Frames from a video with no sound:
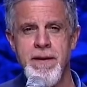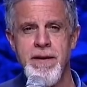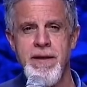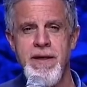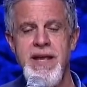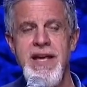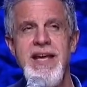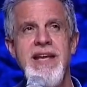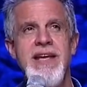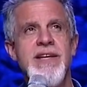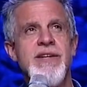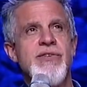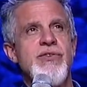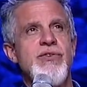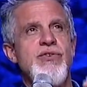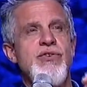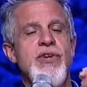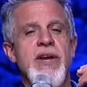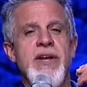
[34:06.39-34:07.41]
He is
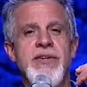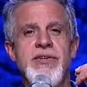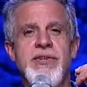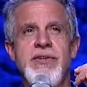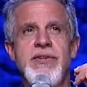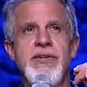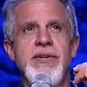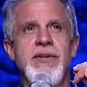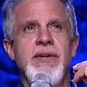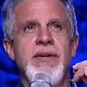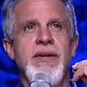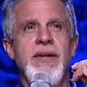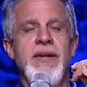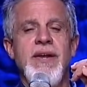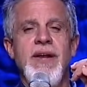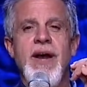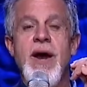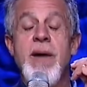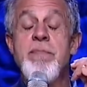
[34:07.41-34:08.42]
just
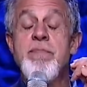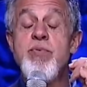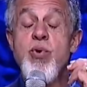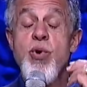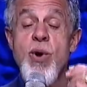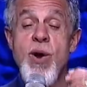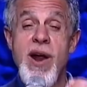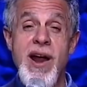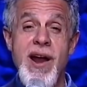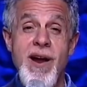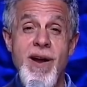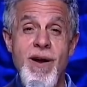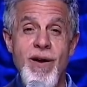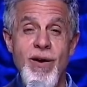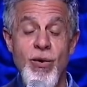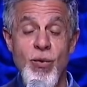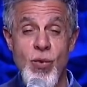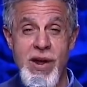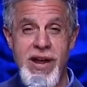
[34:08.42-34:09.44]
a prayer
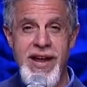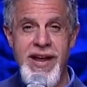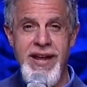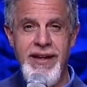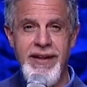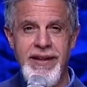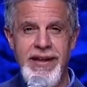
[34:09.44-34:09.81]
away,